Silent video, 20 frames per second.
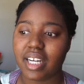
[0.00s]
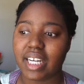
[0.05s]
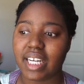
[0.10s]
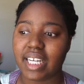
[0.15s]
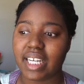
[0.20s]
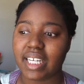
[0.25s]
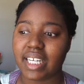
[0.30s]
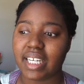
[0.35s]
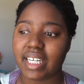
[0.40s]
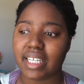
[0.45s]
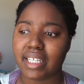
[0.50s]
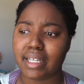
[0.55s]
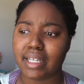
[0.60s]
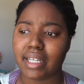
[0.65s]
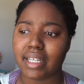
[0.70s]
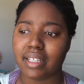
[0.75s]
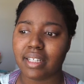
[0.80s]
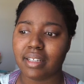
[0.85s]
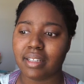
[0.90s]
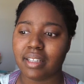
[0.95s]
I
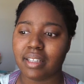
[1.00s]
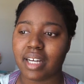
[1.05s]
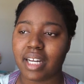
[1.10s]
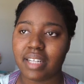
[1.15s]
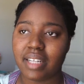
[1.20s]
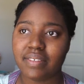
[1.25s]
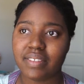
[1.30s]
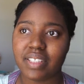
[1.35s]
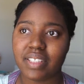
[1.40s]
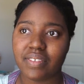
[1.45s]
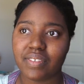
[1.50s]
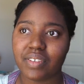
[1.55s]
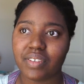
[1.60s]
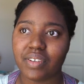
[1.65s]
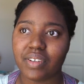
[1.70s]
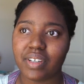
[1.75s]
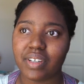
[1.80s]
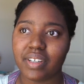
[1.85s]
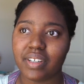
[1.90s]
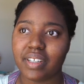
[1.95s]
had a lot of stuff
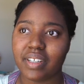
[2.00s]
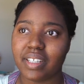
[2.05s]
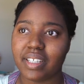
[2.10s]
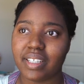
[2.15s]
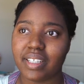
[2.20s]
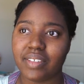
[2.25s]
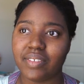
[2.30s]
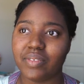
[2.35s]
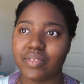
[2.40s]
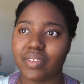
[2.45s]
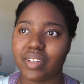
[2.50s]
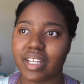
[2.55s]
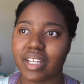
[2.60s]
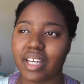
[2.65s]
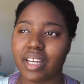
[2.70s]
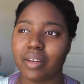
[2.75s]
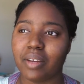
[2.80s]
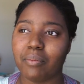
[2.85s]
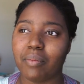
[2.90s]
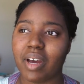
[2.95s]
going on.
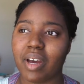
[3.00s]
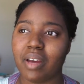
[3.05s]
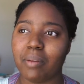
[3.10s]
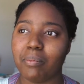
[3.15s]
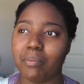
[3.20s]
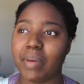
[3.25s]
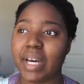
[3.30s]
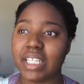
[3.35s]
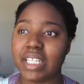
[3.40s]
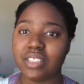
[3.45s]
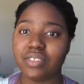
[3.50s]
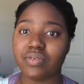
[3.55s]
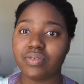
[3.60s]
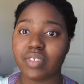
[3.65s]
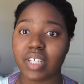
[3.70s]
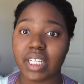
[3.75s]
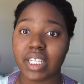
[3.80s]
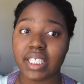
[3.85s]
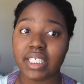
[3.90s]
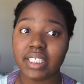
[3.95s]
Like my best
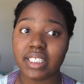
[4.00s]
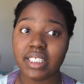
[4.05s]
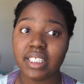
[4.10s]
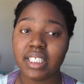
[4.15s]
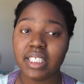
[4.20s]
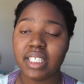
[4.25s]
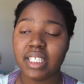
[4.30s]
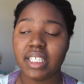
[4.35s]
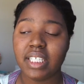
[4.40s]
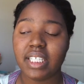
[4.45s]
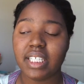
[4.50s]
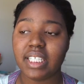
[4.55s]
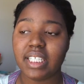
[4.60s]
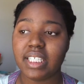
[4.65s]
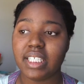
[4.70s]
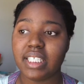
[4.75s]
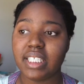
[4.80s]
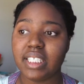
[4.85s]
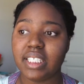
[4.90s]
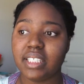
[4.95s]
friend,
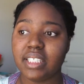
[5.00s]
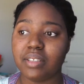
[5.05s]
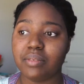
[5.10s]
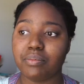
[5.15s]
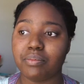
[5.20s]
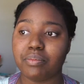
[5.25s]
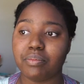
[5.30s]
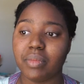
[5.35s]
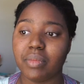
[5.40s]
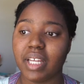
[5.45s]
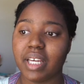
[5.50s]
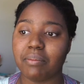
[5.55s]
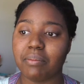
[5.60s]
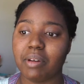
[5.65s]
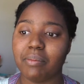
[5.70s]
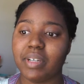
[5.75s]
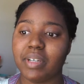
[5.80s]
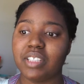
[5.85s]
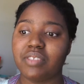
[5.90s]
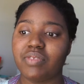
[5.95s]

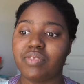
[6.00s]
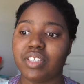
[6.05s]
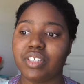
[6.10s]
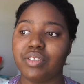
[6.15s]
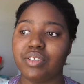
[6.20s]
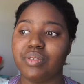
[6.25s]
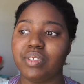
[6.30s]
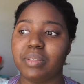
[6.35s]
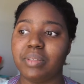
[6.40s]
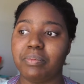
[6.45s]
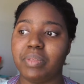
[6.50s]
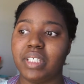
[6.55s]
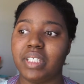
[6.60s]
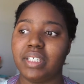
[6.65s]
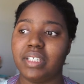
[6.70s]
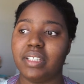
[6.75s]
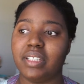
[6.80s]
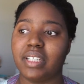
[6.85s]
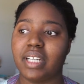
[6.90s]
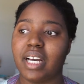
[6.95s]
my best friend who had
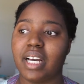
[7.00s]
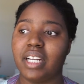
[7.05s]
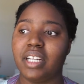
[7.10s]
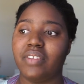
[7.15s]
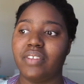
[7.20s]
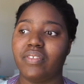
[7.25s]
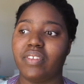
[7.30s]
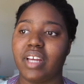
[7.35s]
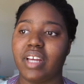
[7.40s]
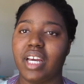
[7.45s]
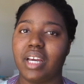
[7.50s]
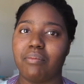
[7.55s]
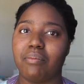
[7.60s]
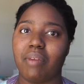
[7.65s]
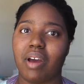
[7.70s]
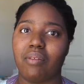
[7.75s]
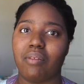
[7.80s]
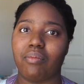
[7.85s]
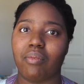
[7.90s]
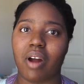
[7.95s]
been kind of like
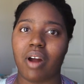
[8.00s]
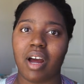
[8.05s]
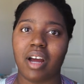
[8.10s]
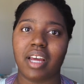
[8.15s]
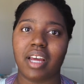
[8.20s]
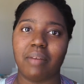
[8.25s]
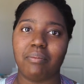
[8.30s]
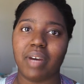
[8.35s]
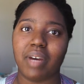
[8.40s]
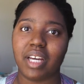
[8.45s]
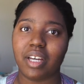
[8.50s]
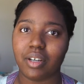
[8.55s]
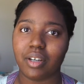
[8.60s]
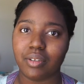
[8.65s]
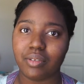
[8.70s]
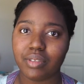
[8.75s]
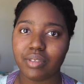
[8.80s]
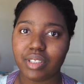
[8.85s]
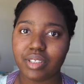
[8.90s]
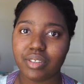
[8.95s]
my rock and my
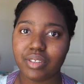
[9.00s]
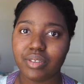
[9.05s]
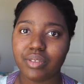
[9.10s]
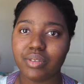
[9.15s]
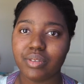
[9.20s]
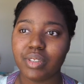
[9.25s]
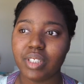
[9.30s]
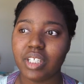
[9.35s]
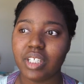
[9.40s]
go-to